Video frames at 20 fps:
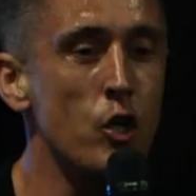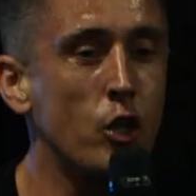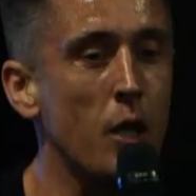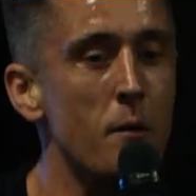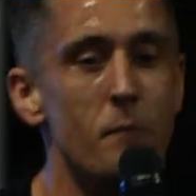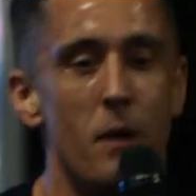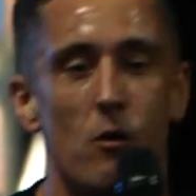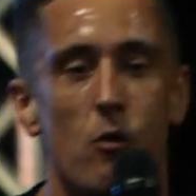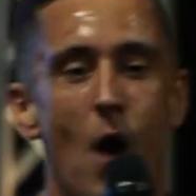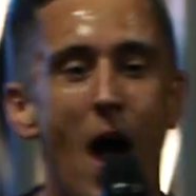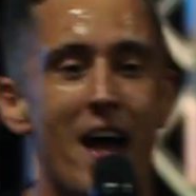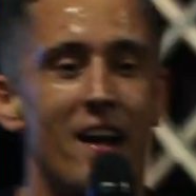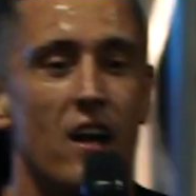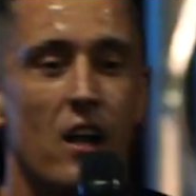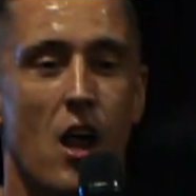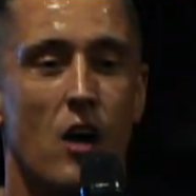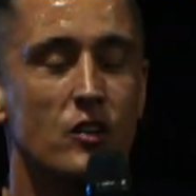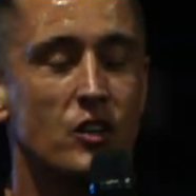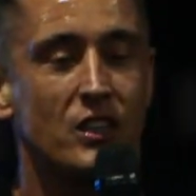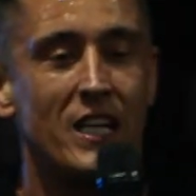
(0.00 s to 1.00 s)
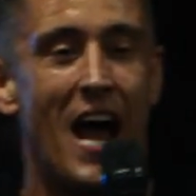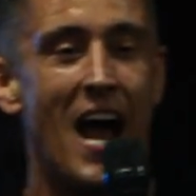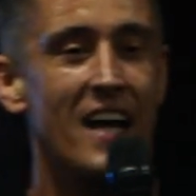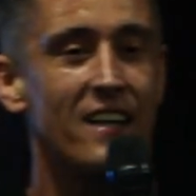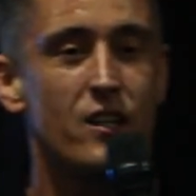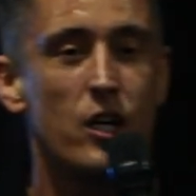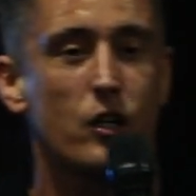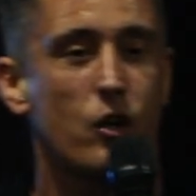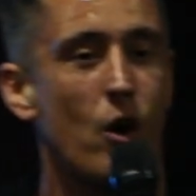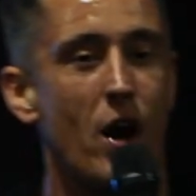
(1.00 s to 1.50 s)
can be right alongside
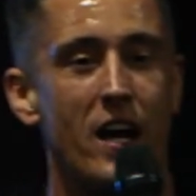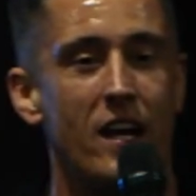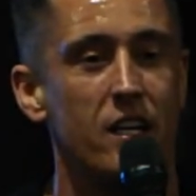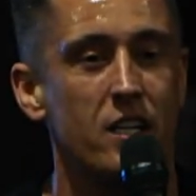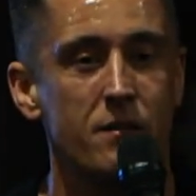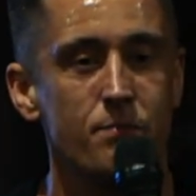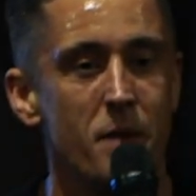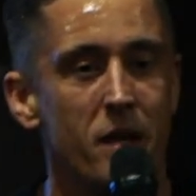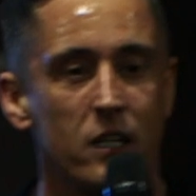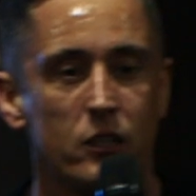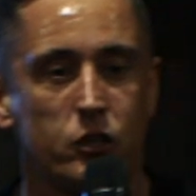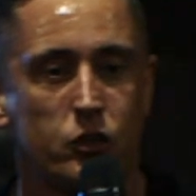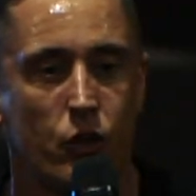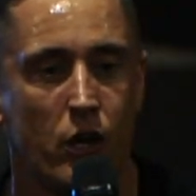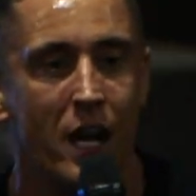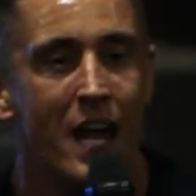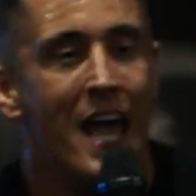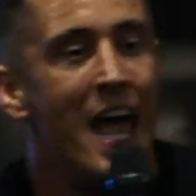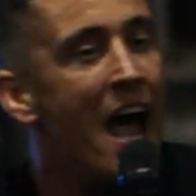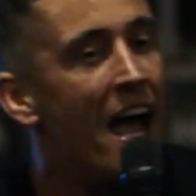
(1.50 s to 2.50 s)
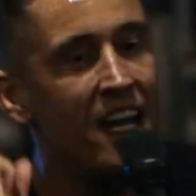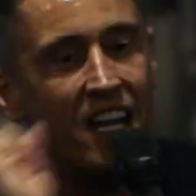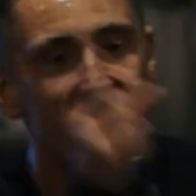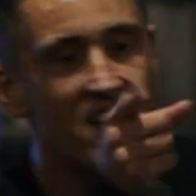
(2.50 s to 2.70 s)
the greatest ministry, and it